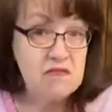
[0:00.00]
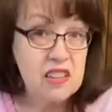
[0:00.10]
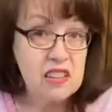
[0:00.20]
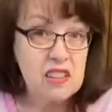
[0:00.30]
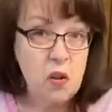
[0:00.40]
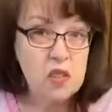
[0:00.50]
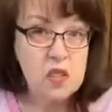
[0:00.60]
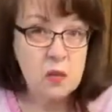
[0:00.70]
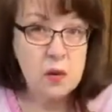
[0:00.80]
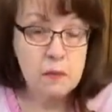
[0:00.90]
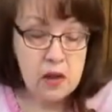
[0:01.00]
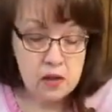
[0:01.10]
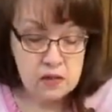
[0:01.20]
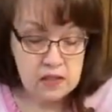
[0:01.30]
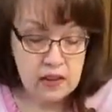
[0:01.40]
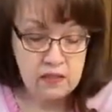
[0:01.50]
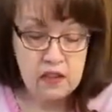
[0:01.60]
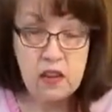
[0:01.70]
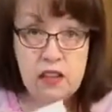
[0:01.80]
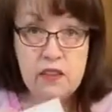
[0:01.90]
It holds our remotes out in
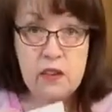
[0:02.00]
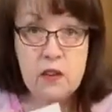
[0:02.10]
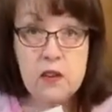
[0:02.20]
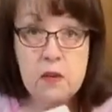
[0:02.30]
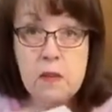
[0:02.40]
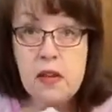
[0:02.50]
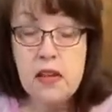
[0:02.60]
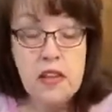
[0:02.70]
our living room.